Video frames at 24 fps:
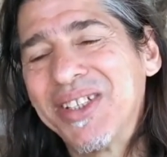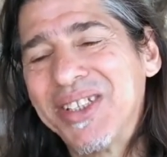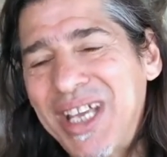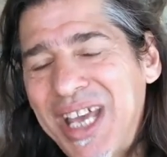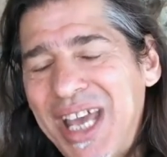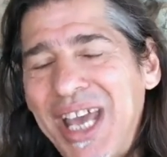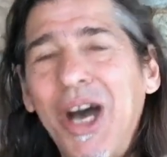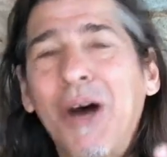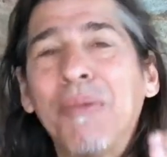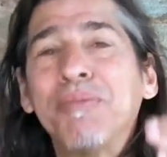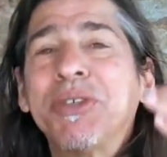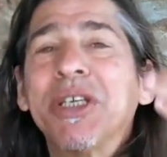
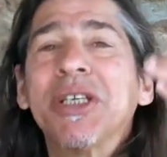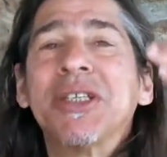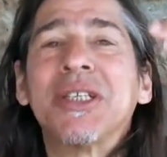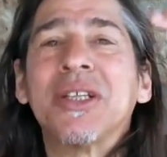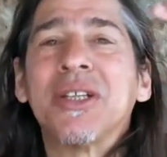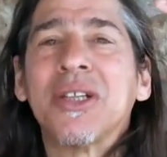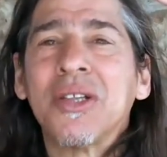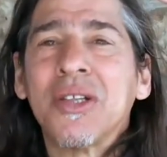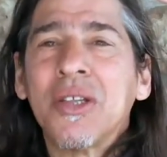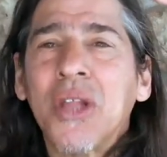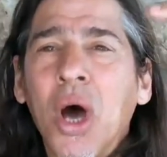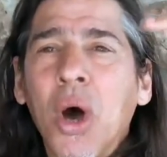help just
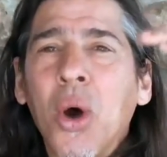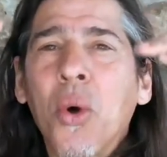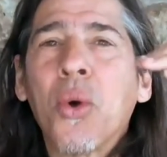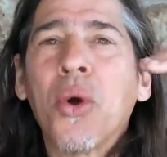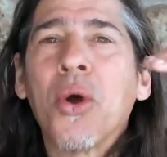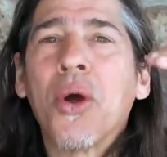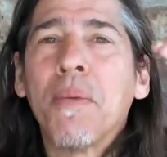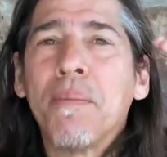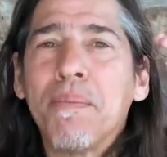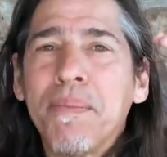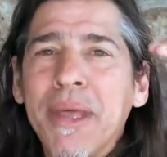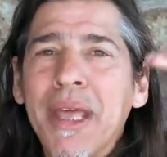
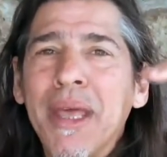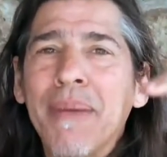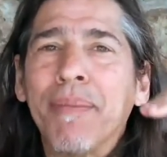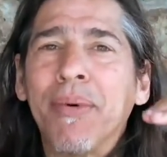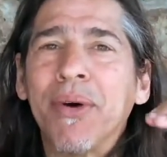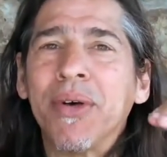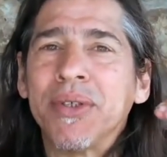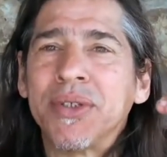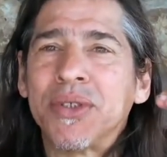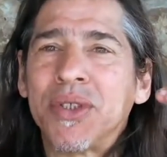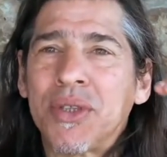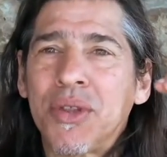lower
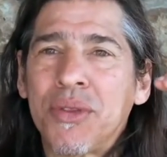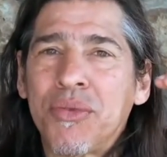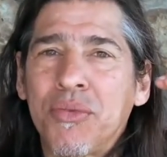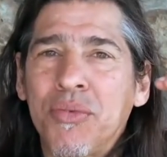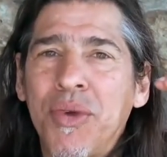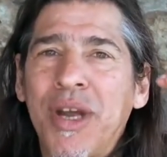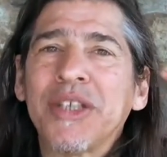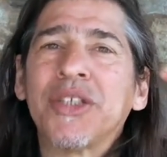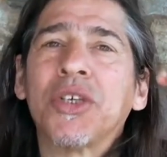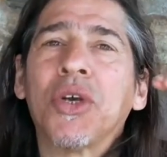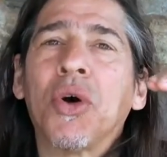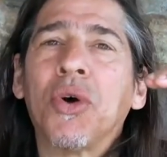people's
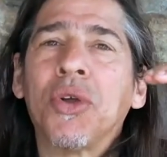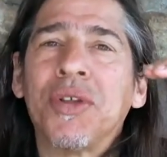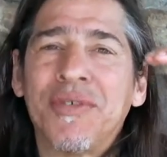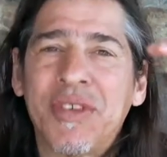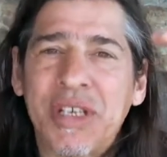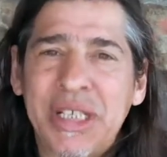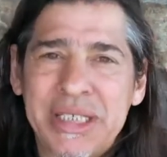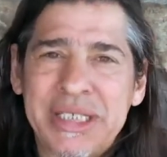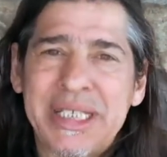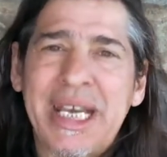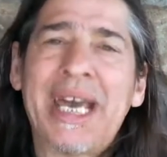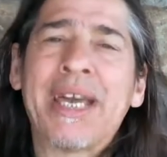threshold of
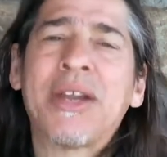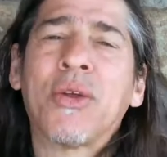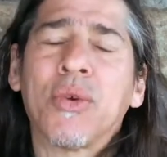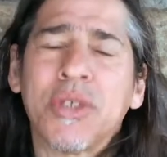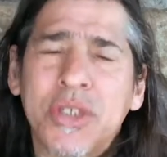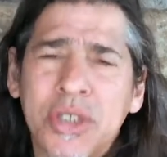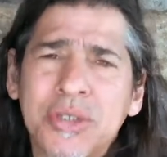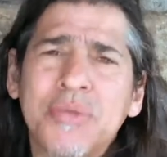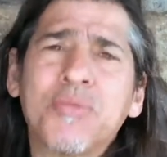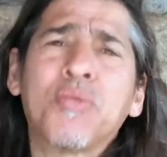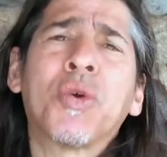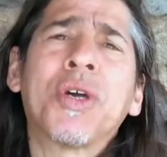anxiety, or
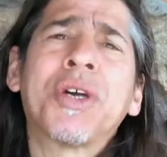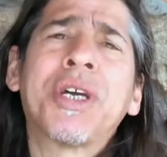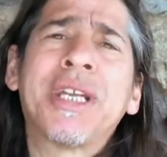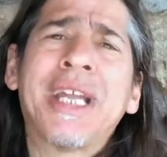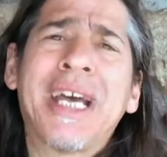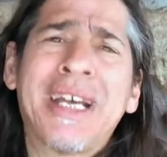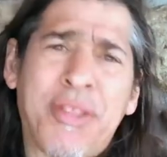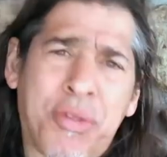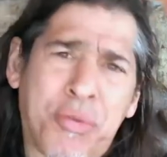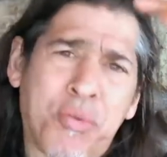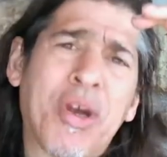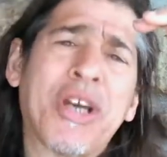just really
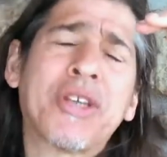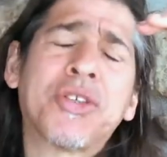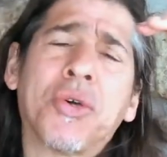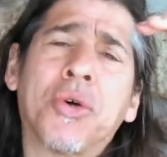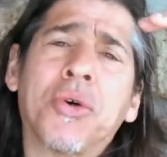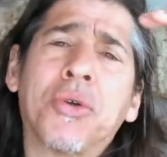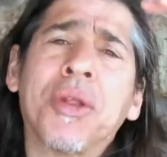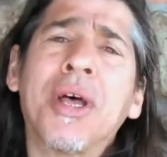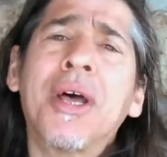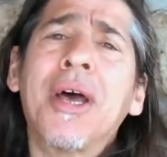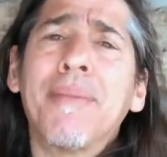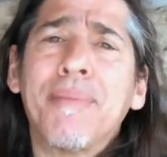not
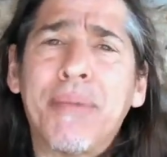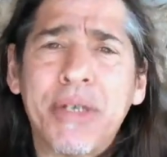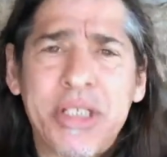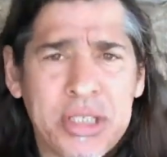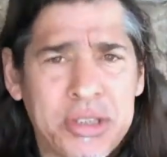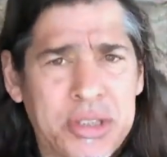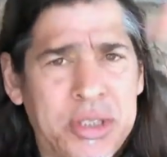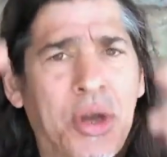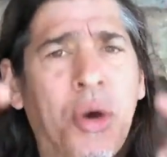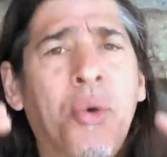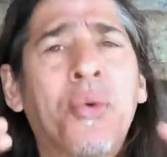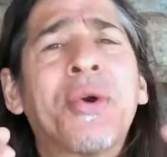threshold, but
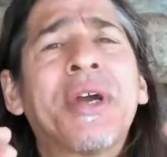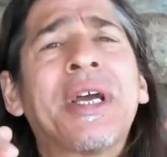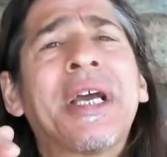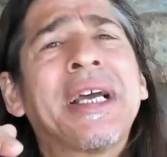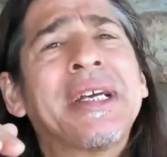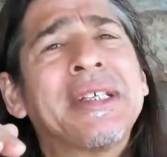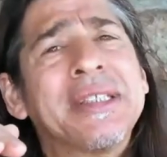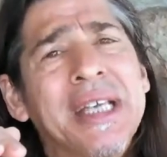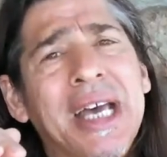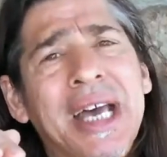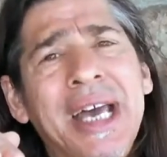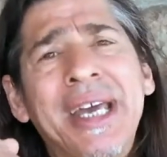just lowering
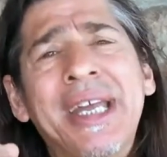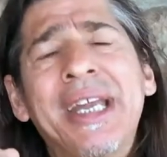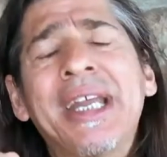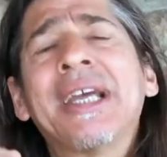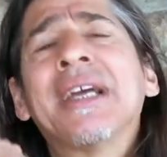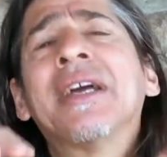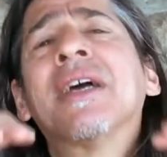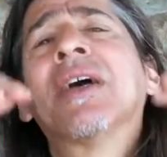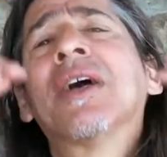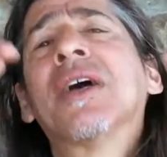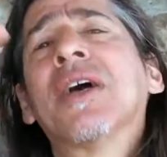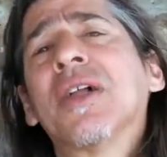
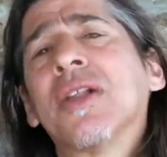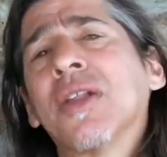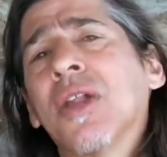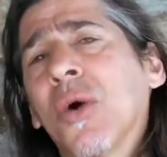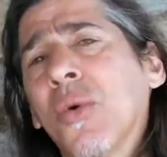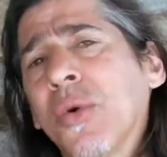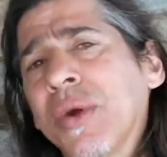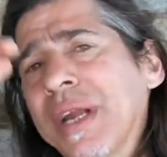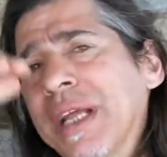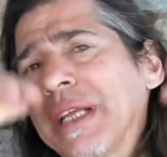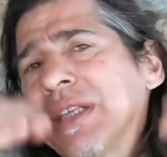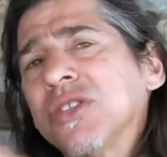anxiety,
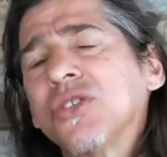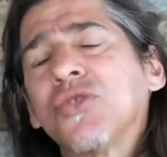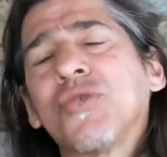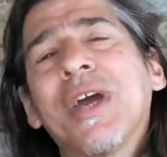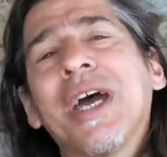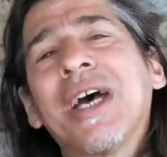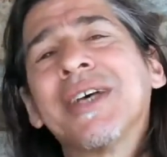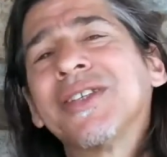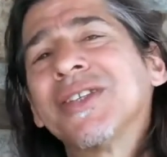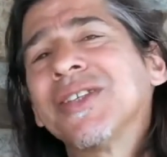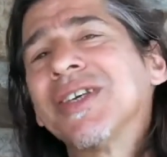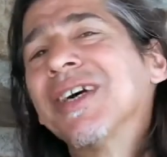lowering
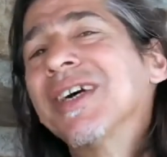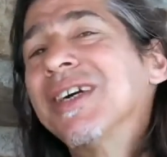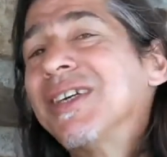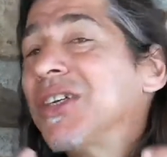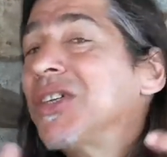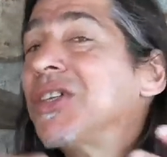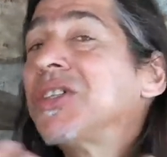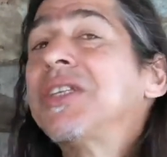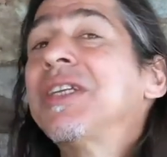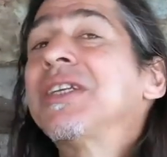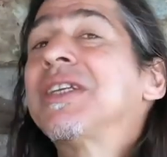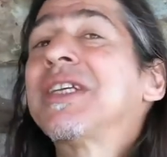stress.
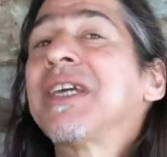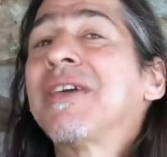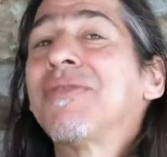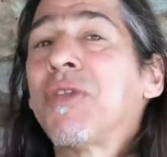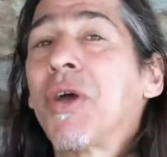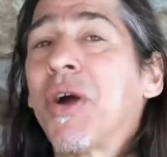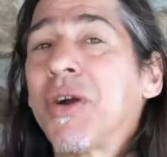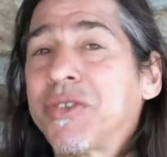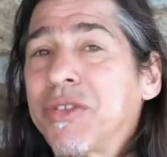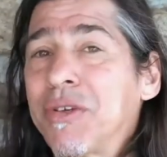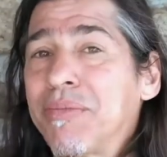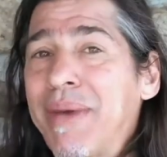You just need to give
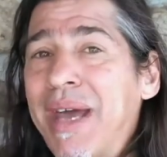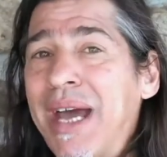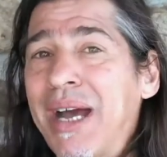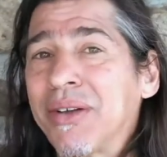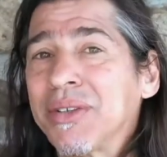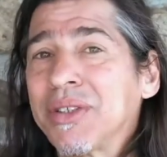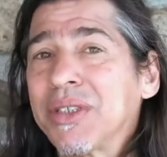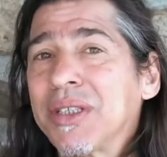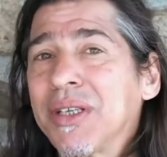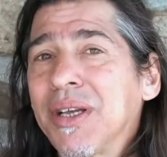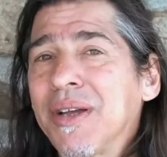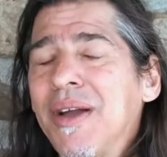large
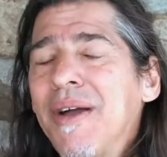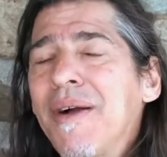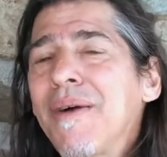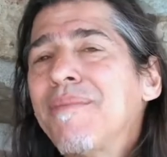amounts.